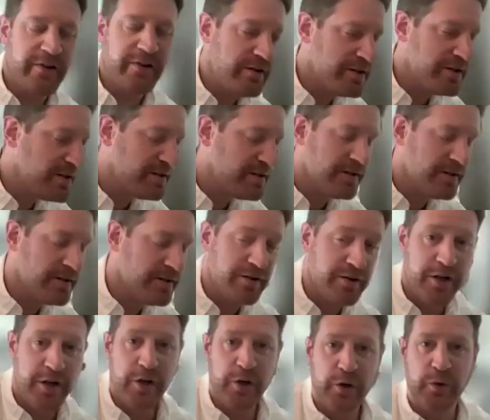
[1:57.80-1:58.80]
So this isn't
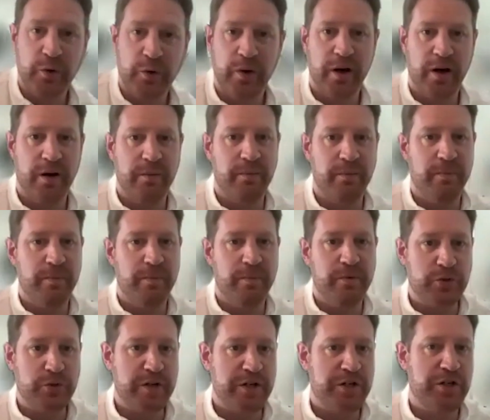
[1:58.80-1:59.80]
new.
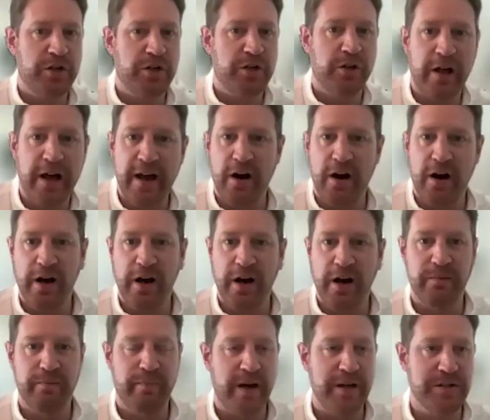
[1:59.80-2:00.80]
Traditional
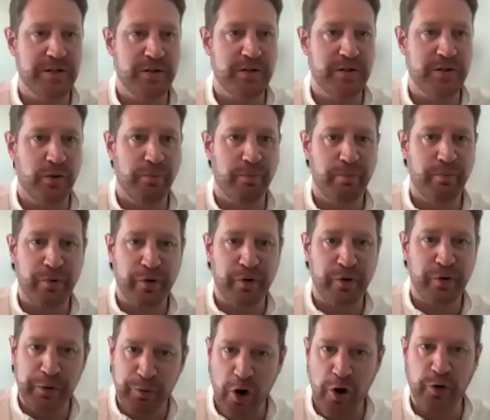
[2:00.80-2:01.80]
AI based on
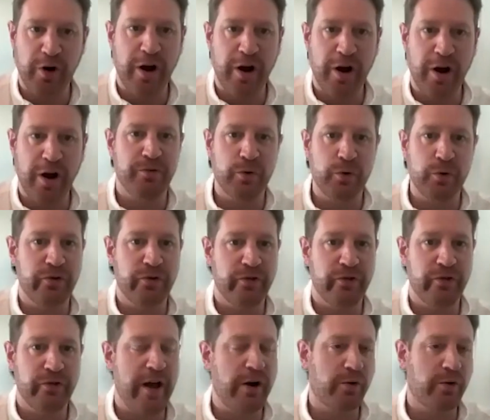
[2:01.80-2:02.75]
pre-programmed rules and